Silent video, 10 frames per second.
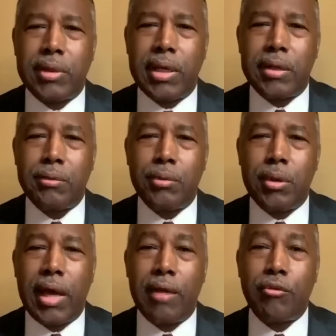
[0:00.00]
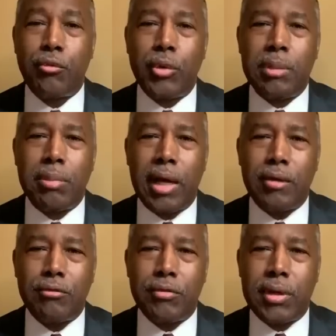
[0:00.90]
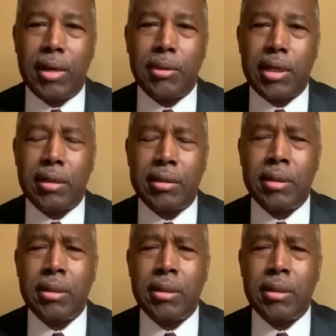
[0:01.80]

take it will have a rebound phenomenon.